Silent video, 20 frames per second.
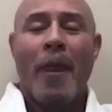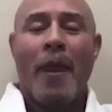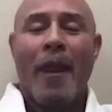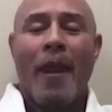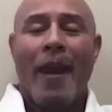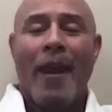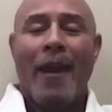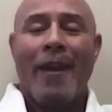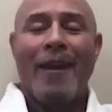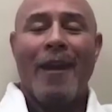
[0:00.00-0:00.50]

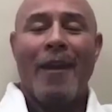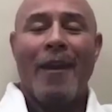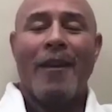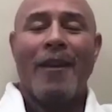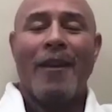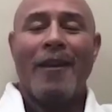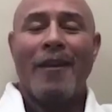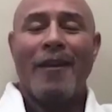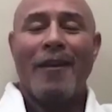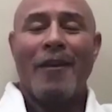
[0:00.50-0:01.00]
And
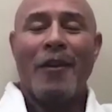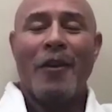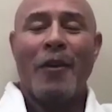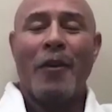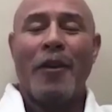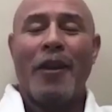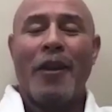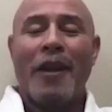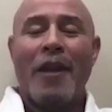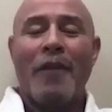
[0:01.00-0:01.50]
then, you know,
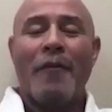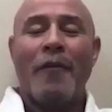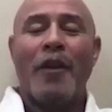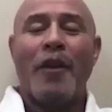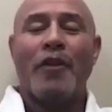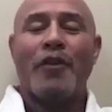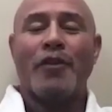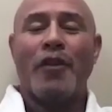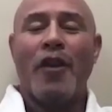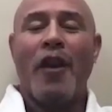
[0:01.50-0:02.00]
you give it a
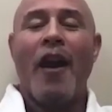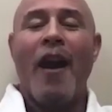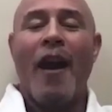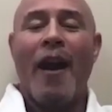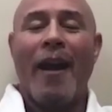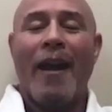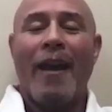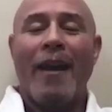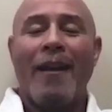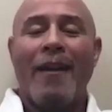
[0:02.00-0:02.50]

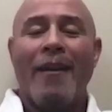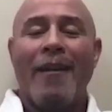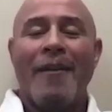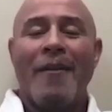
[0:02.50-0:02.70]
try.